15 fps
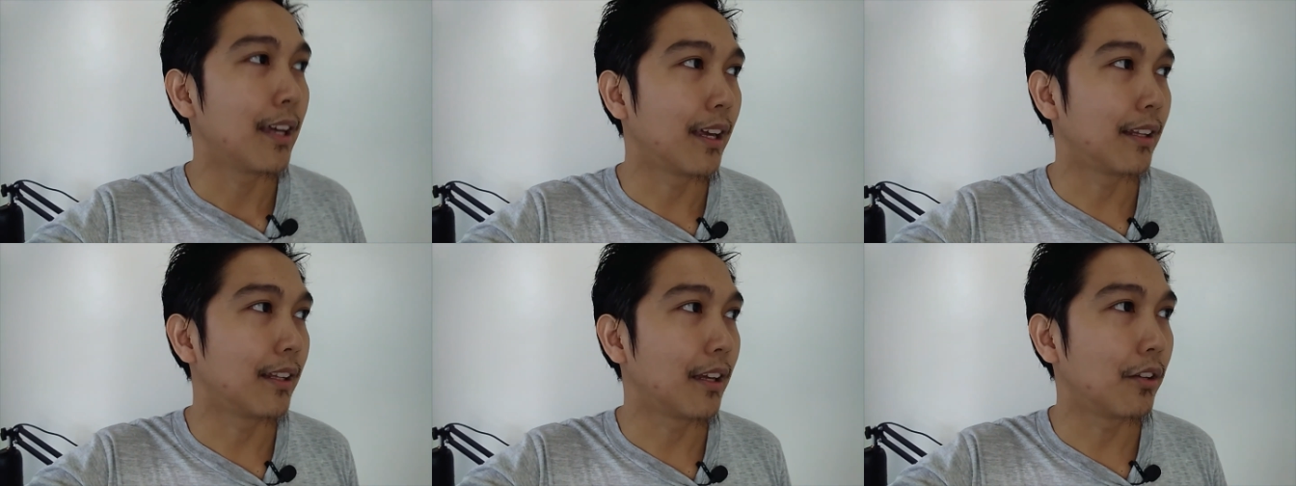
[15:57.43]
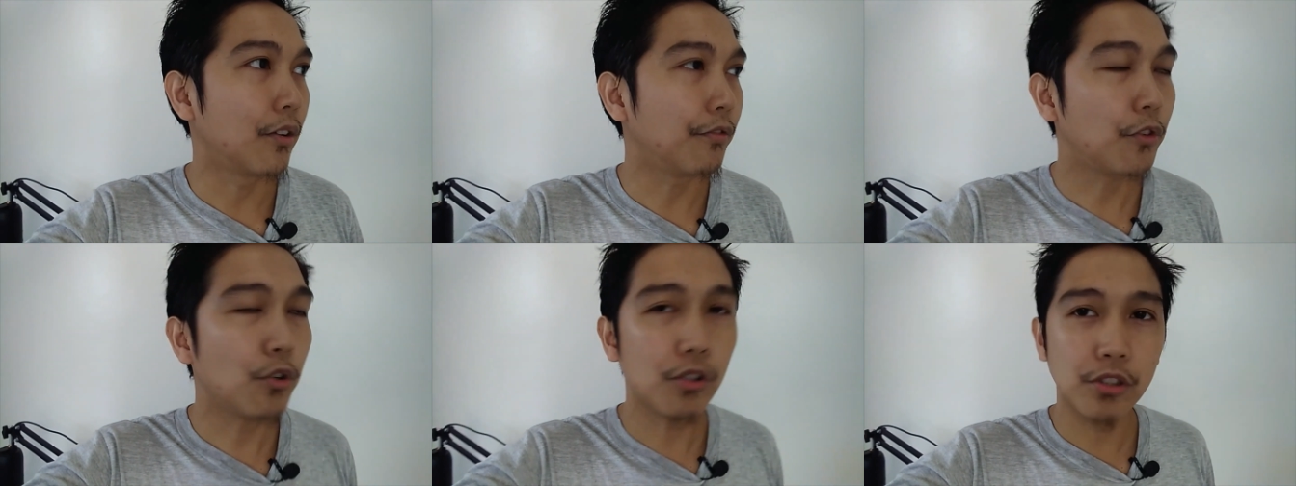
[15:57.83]
And then,
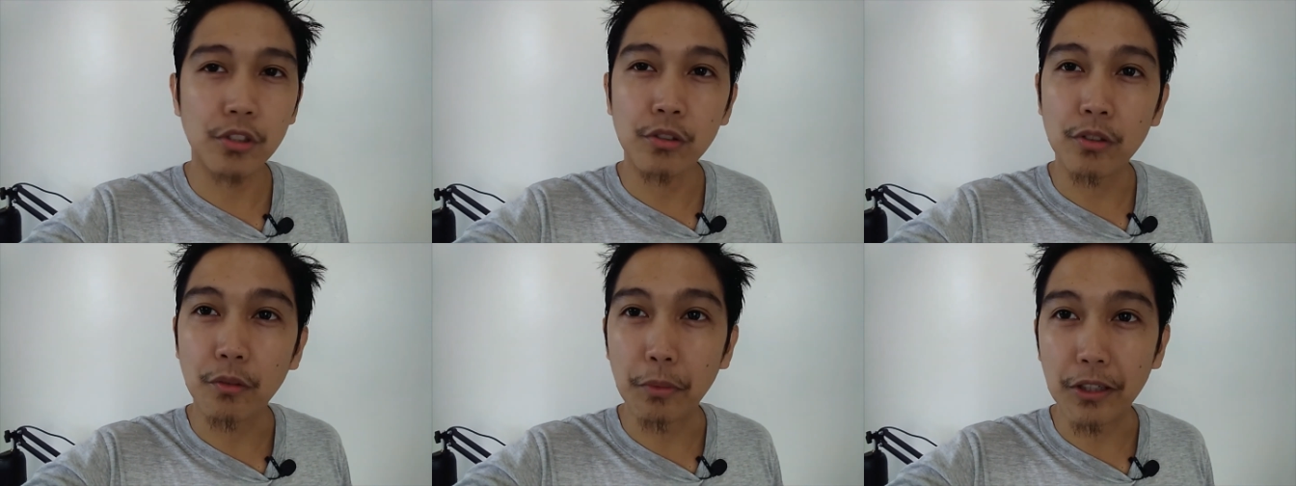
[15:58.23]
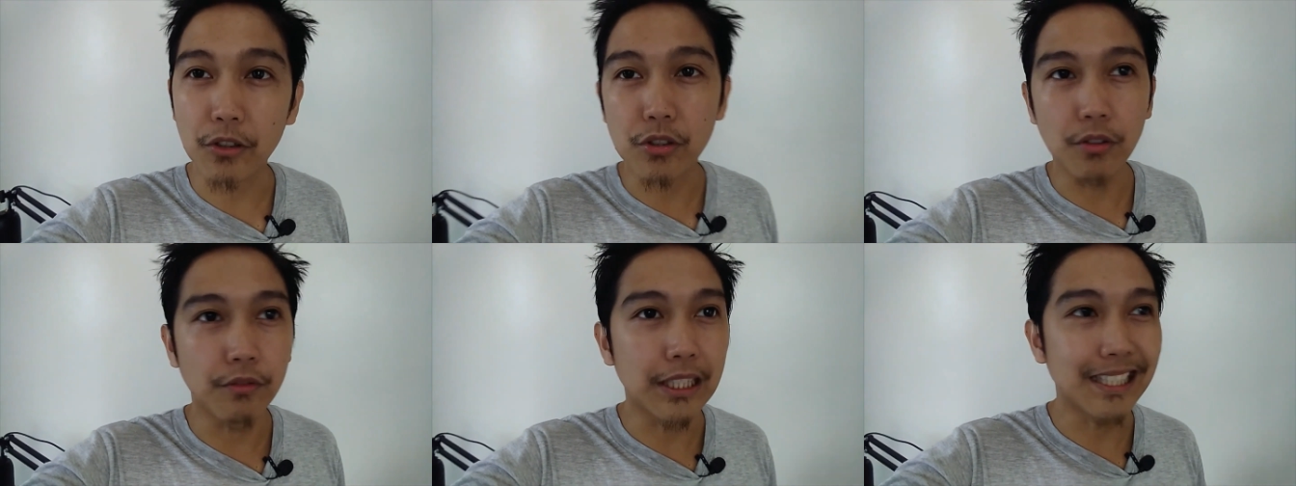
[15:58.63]
of course,
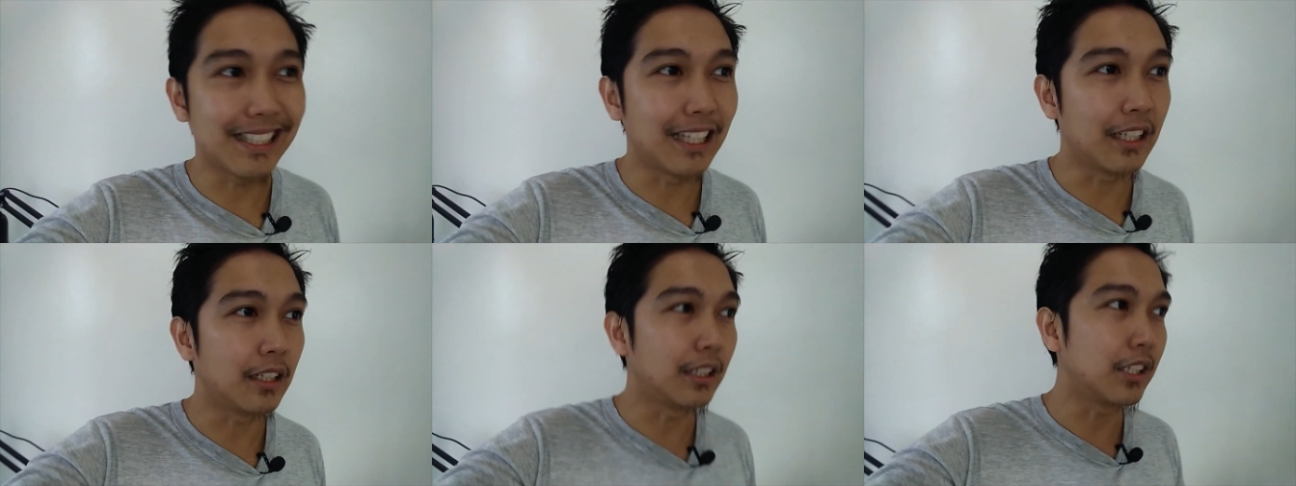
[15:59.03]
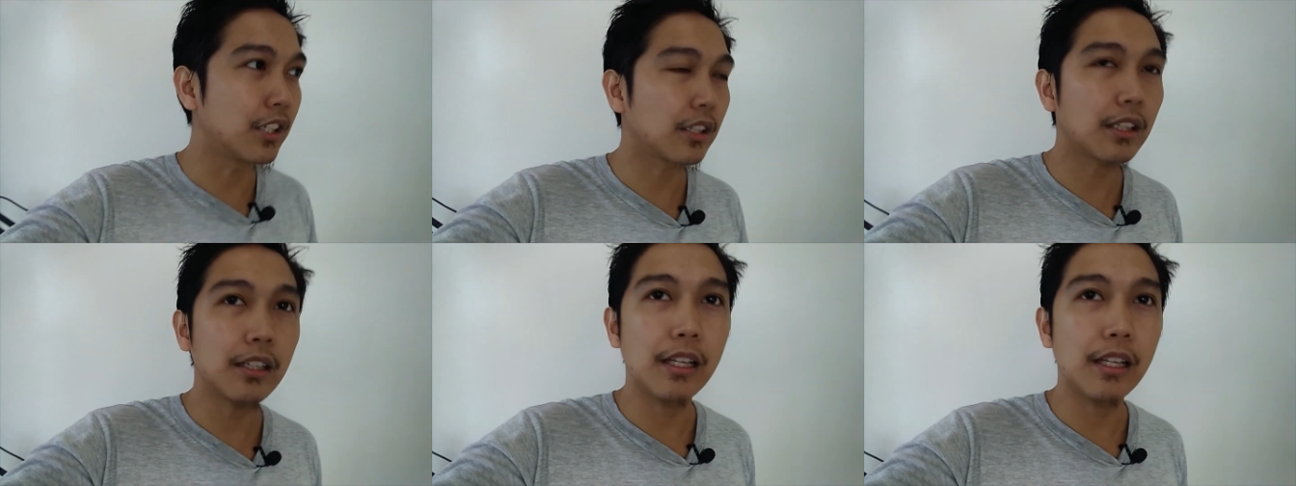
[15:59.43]
because of this di digital